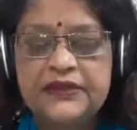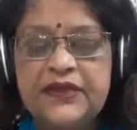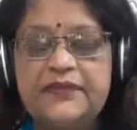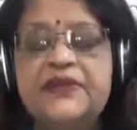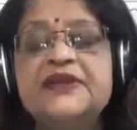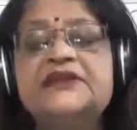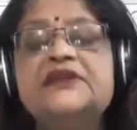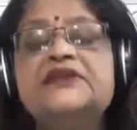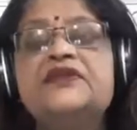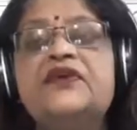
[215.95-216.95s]
The
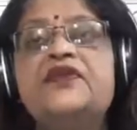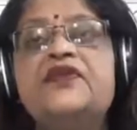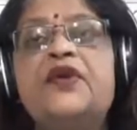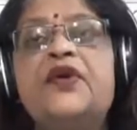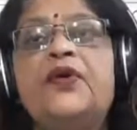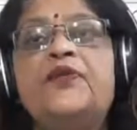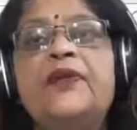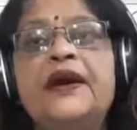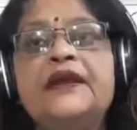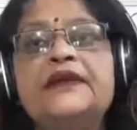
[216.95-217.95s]
presence of
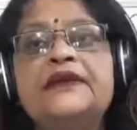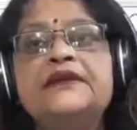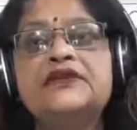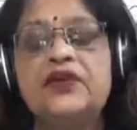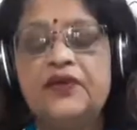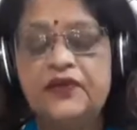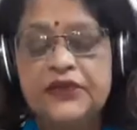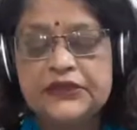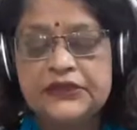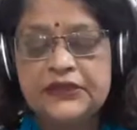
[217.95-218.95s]
mind is
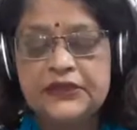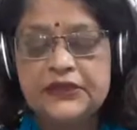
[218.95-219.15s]
always